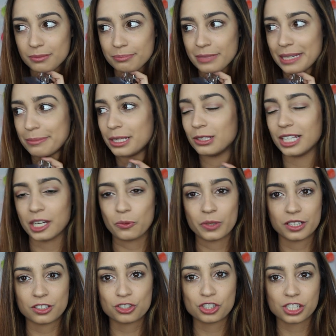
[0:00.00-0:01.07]
maybe like
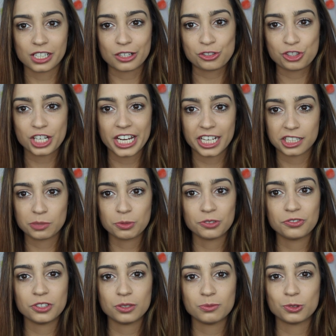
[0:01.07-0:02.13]
one of the Chanel Chance
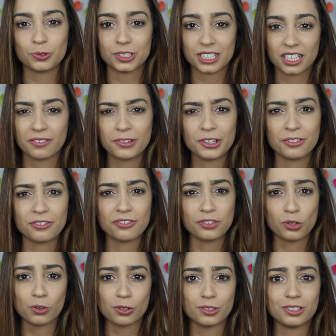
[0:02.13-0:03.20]
perfumes where it's like very
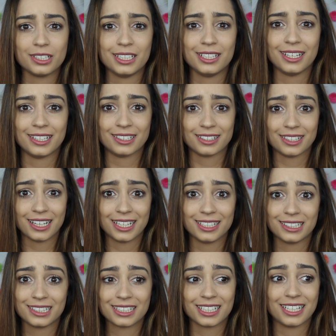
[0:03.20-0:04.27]
florally and
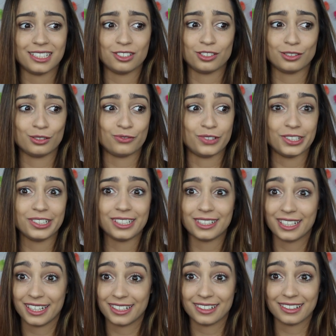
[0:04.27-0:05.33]
light and just very
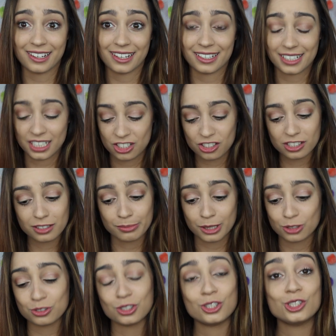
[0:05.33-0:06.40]
ladylike. It just
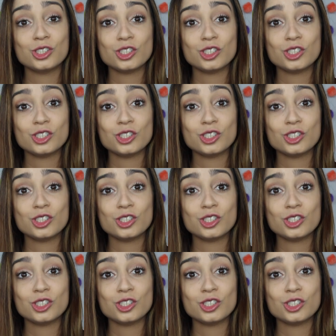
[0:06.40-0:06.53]
smells